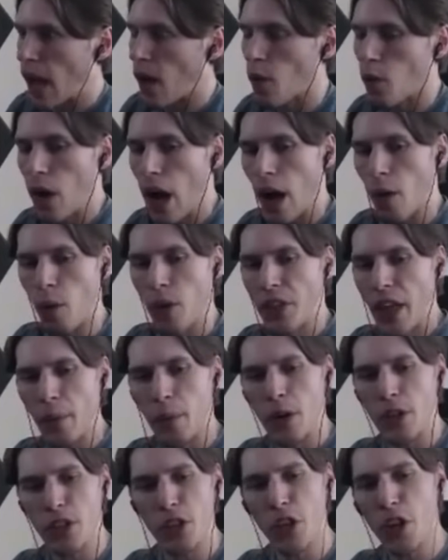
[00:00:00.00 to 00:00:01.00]
I want that
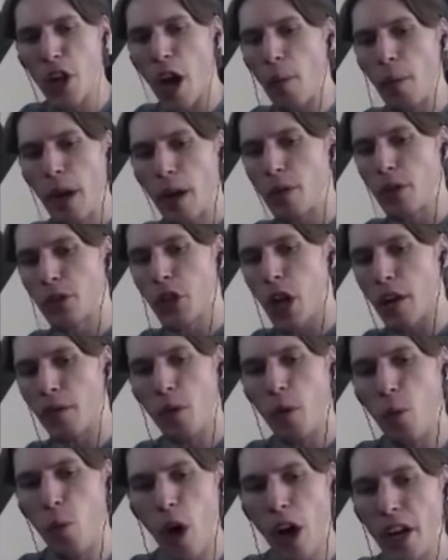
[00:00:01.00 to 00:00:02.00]
person to not be able to talk for
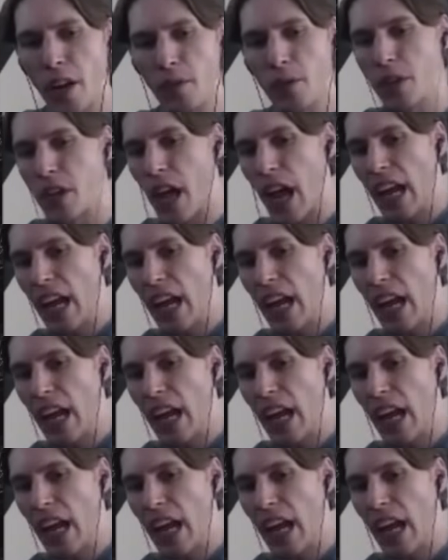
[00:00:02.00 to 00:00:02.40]
one of the eight